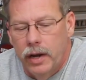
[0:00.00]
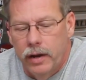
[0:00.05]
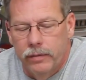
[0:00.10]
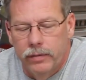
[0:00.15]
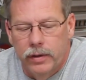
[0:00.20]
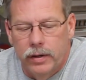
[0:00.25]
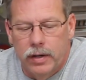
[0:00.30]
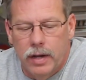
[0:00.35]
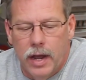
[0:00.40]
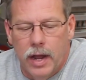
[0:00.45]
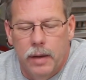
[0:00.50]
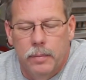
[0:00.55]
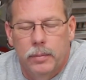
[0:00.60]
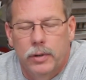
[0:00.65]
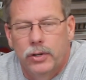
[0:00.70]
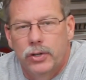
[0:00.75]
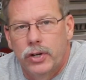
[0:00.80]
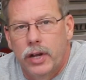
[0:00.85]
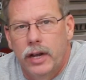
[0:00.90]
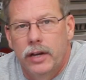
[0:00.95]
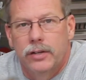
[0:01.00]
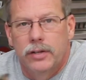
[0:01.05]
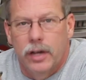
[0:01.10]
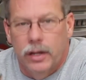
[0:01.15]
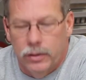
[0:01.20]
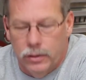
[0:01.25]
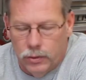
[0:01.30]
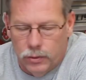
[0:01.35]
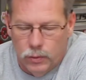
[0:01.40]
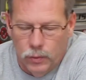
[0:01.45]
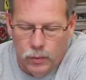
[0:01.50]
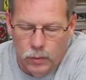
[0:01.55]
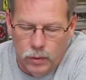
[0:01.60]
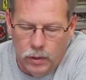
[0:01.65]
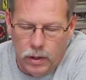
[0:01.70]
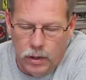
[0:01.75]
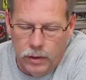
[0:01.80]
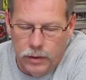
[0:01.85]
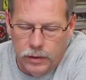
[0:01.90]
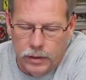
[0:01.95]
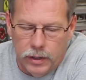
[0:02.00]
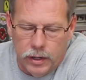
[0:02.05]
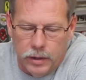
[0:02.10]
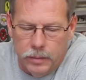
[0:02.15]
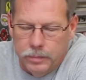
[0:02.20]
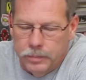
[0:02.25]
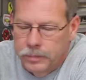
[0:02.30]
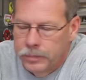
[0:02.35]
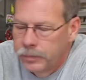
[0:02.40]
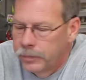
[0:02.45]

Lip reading: have the time to change out the tool all the time.